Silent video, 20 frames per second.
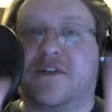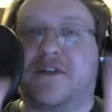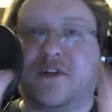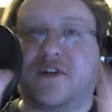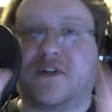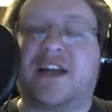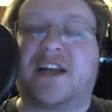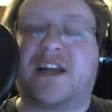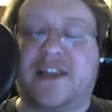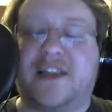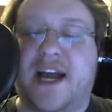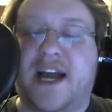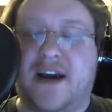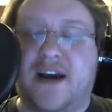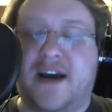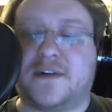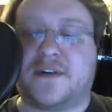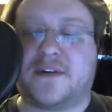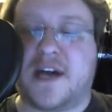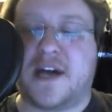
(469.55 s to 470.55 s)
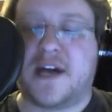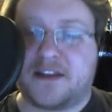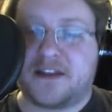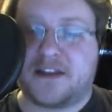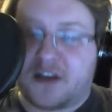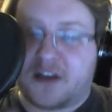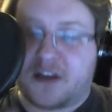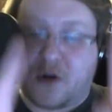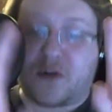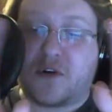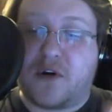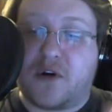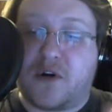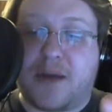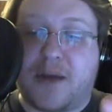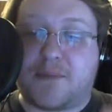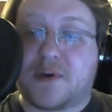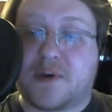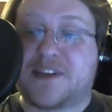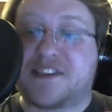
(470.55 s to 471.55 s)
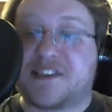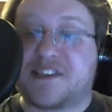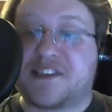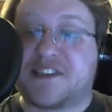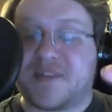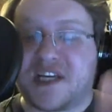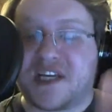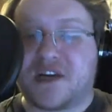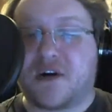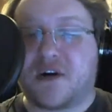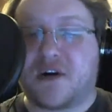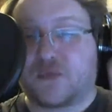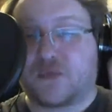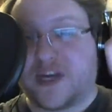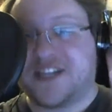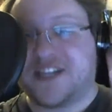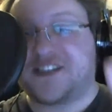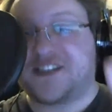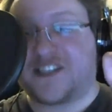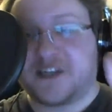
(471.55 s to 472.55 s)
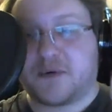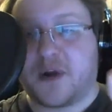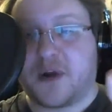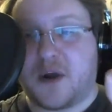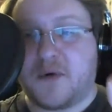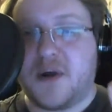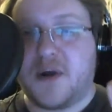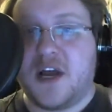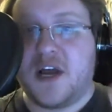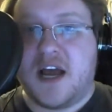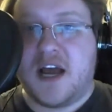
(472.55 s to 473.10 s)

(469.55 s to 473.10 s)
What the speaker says: They're not allowed. The kernel operates in something called ring 0,